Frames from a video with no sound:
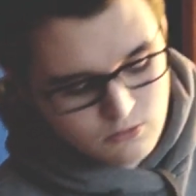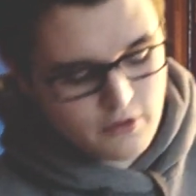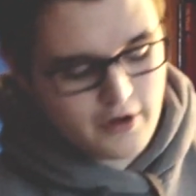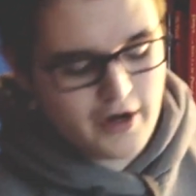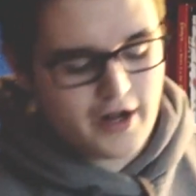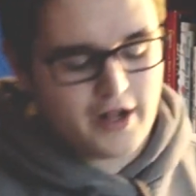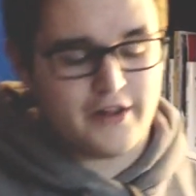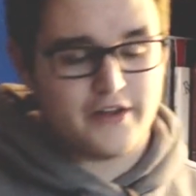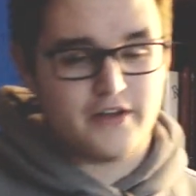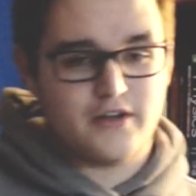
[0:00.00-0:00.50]

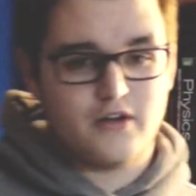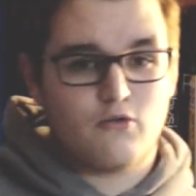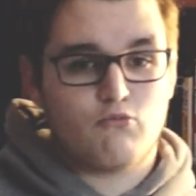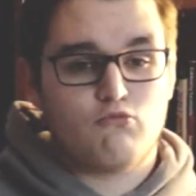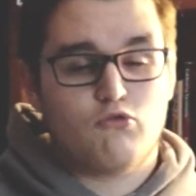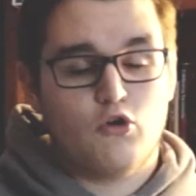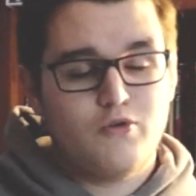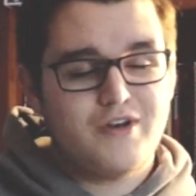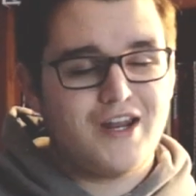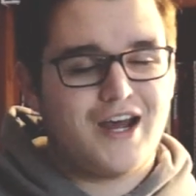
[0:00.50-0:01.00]
Rhode
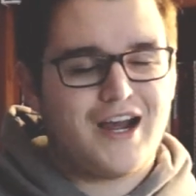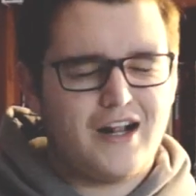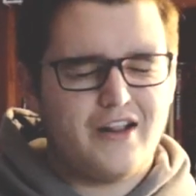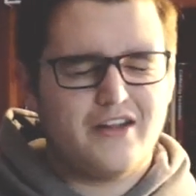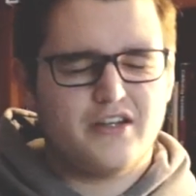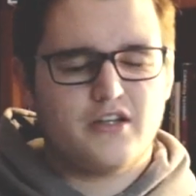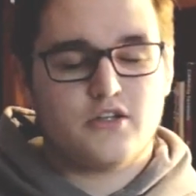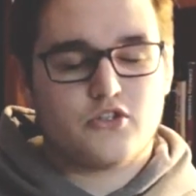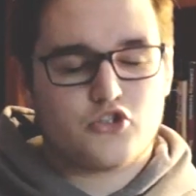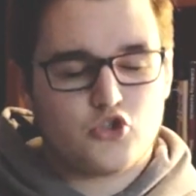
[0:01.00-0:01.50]

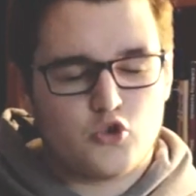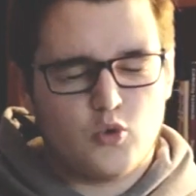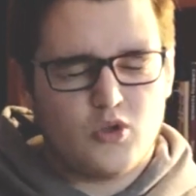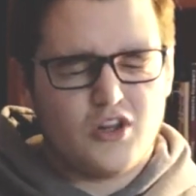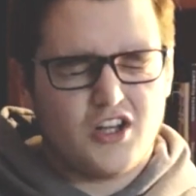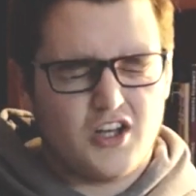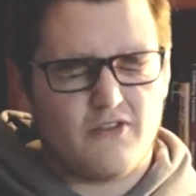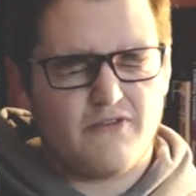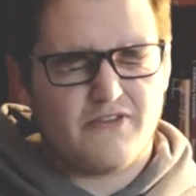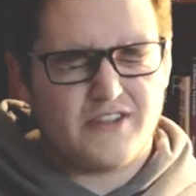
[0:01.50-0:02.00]
Island
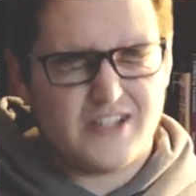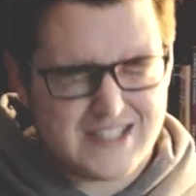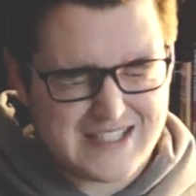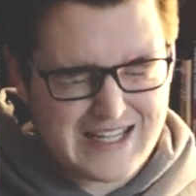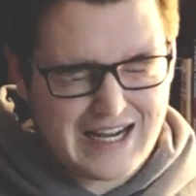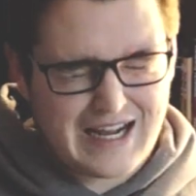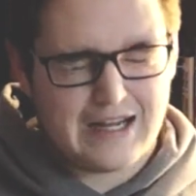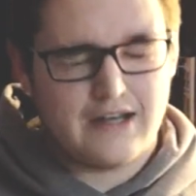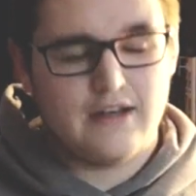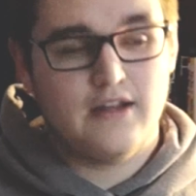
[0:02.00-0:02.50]
School of
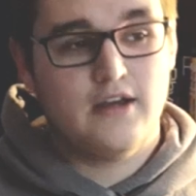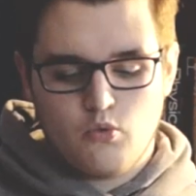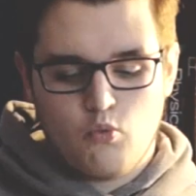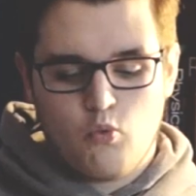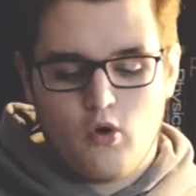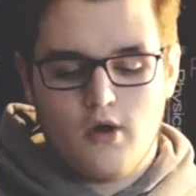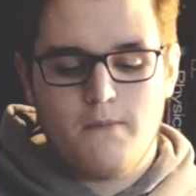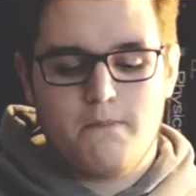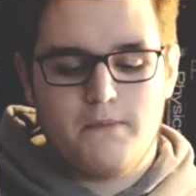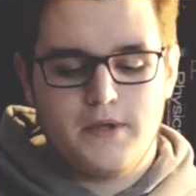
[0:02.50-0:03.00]
Design,
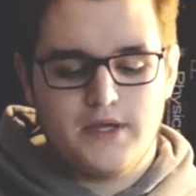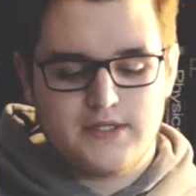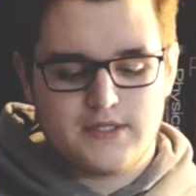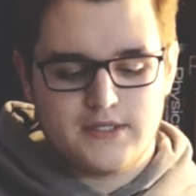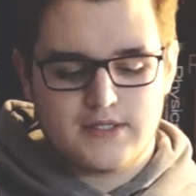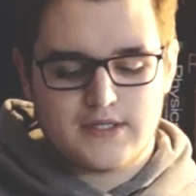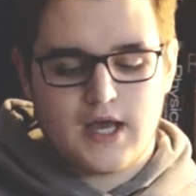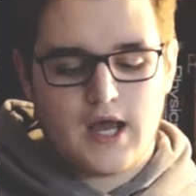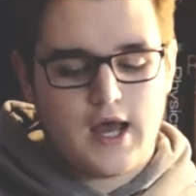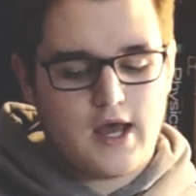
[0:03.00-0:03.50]
what
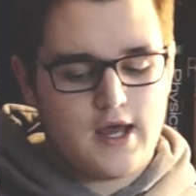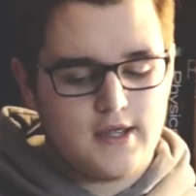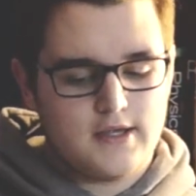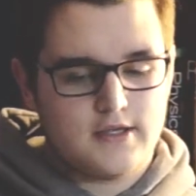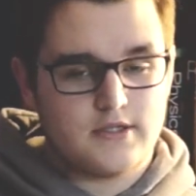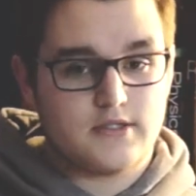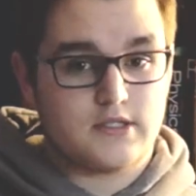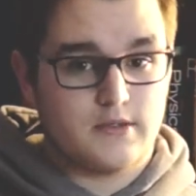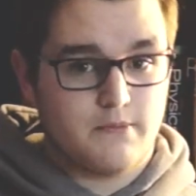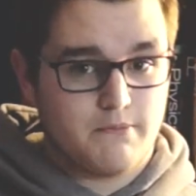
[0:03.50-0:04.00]
pieces
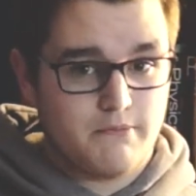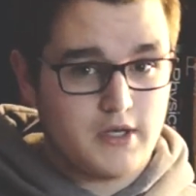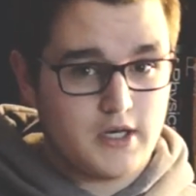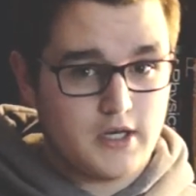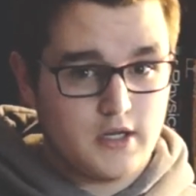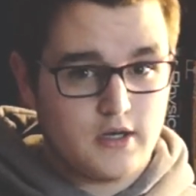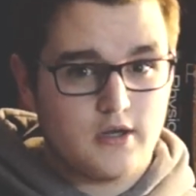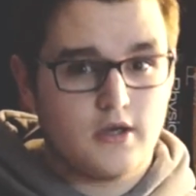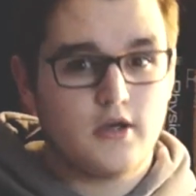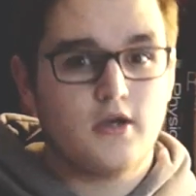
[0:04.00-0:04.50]
I
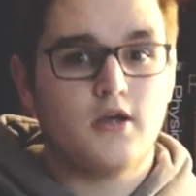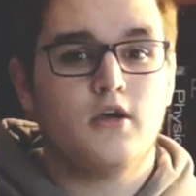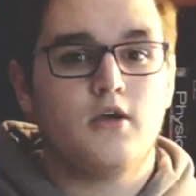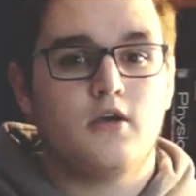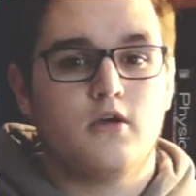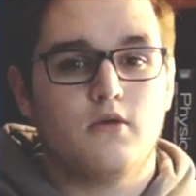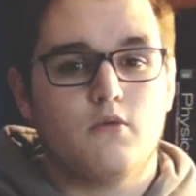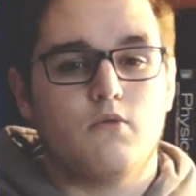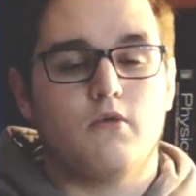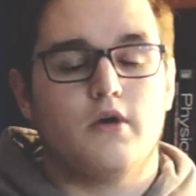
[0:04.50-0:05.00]
submitted
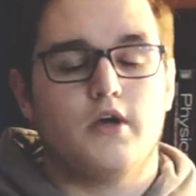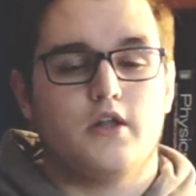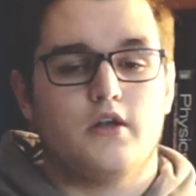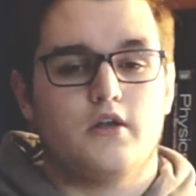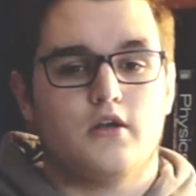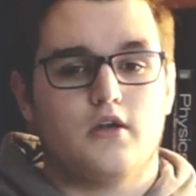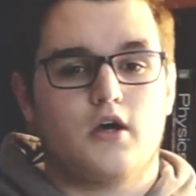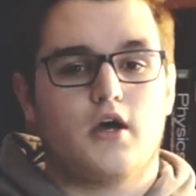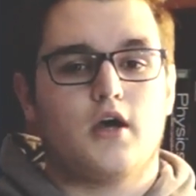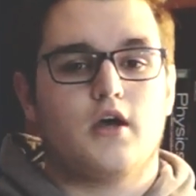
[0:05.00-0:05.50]

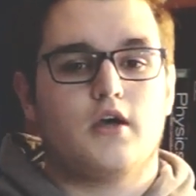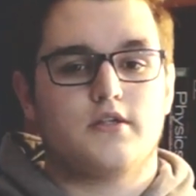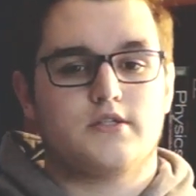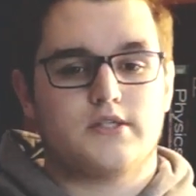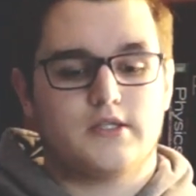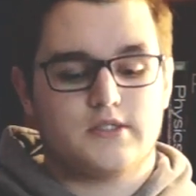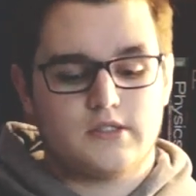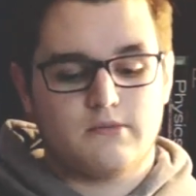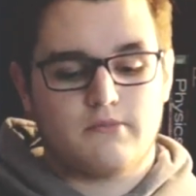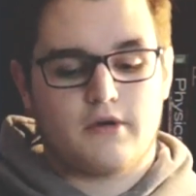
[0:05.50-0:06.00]
when I
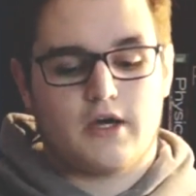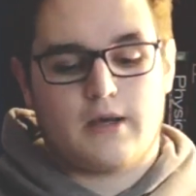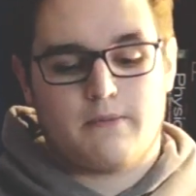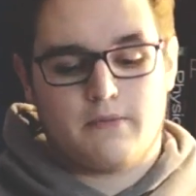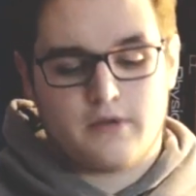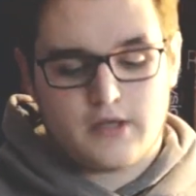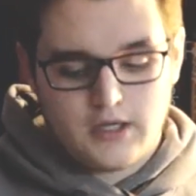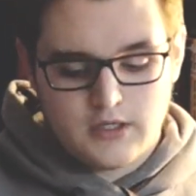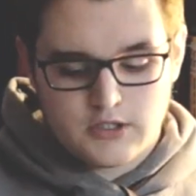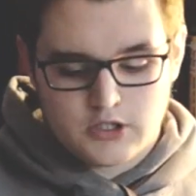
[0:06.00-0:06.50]
sent in my
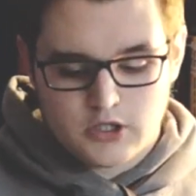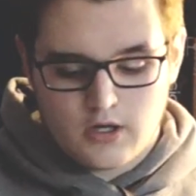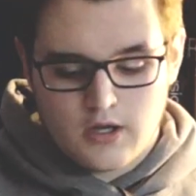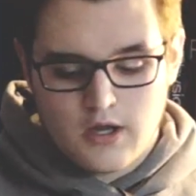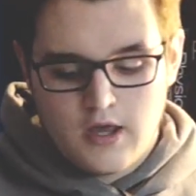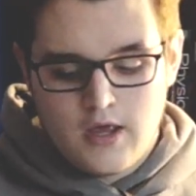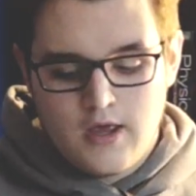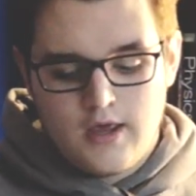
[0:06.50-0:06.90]
application.